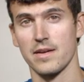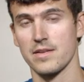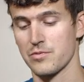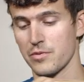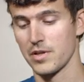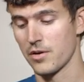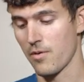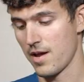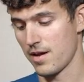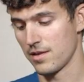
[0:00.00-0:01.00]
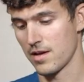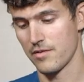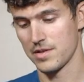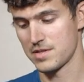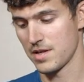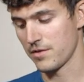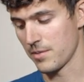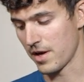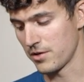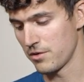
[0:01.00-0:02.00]
It's really great, I love it. It's
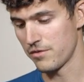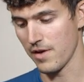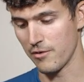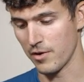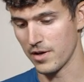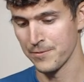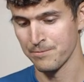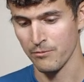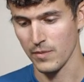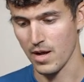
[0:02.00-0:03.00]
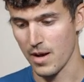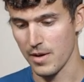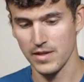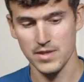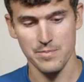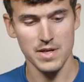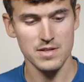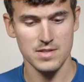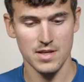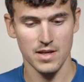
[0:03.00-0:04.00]
definitely my new favorite. Uh, I think the
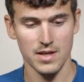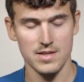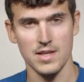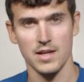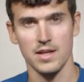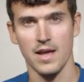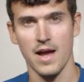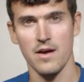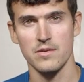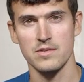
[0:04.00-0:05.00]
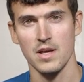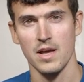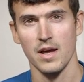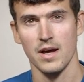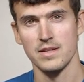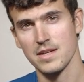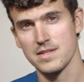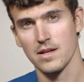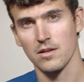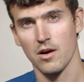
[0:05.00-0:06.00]
biggest thing is that it can house a D
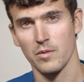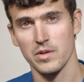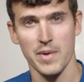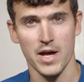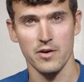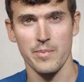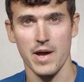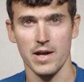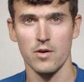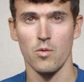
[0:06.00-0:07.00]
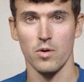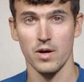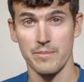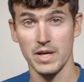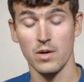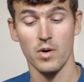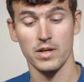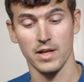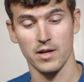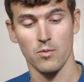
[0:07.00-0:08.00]
S L R with a battery pack or a big
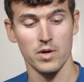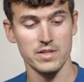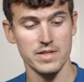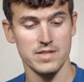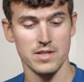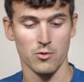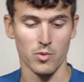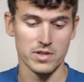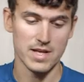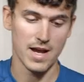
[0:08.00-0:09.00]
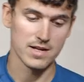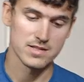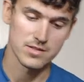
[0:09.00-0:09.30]
one like a one D C or one D X.